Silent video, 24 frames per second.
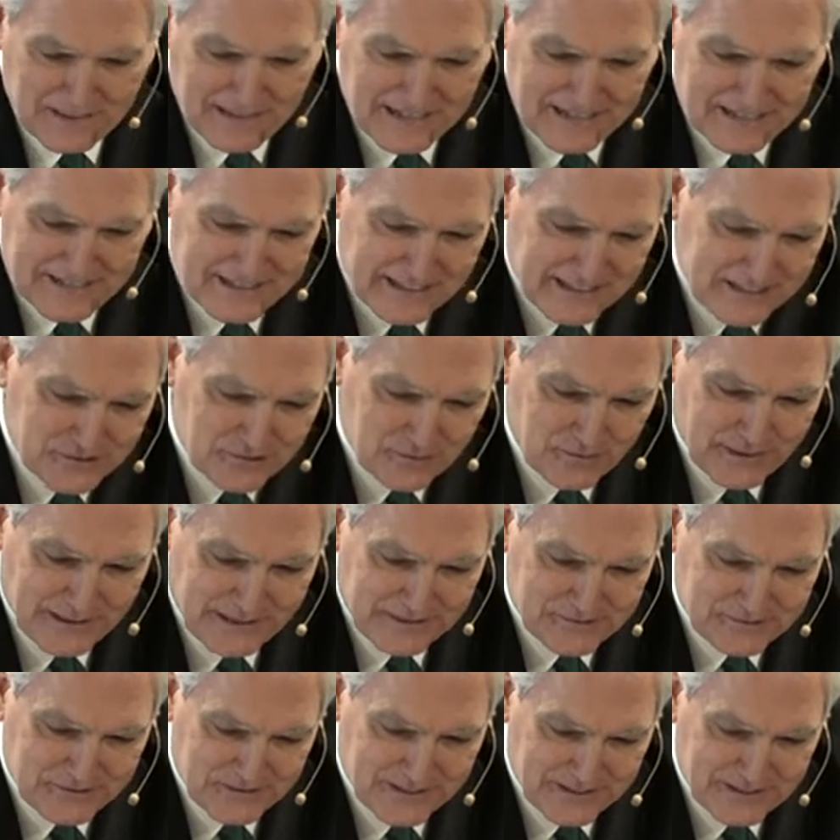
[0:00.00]
and takes away
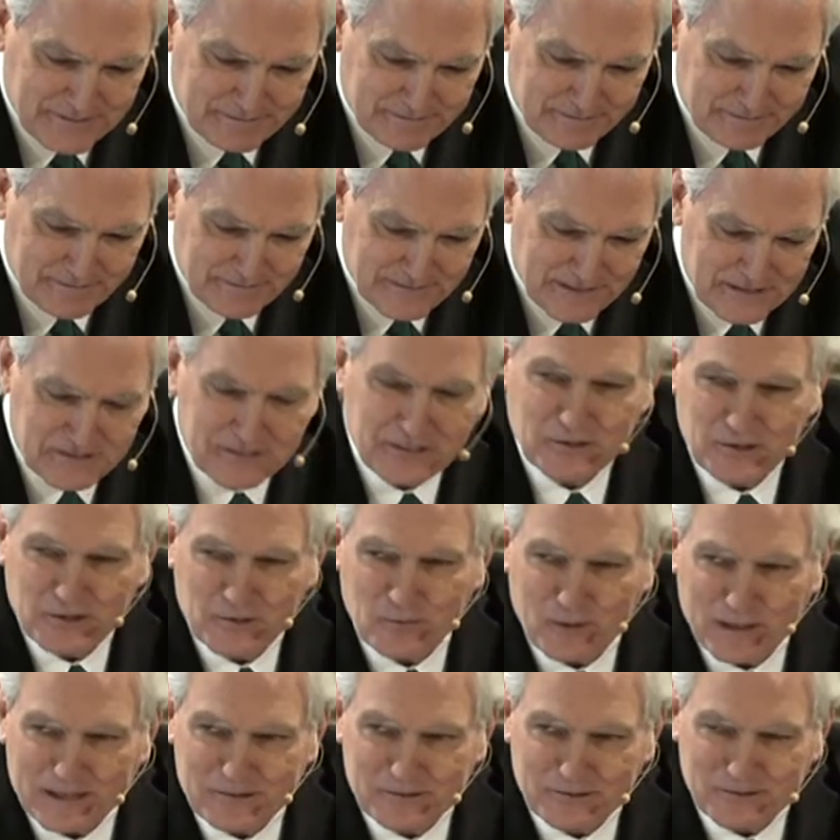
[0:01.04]
his gun. It's a good
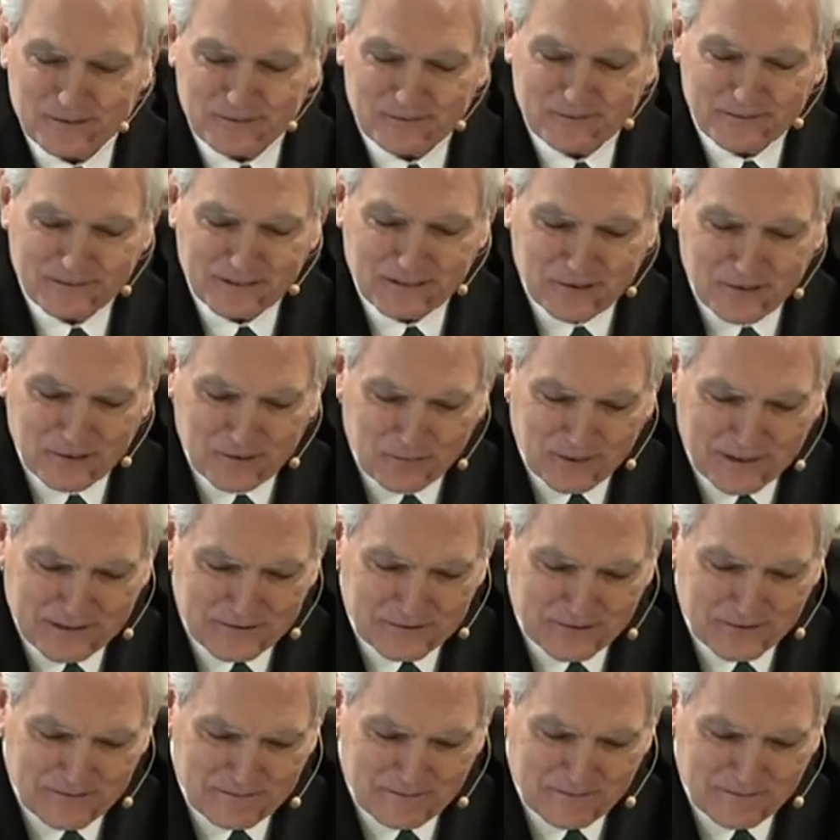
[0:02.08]
Western, a good Western.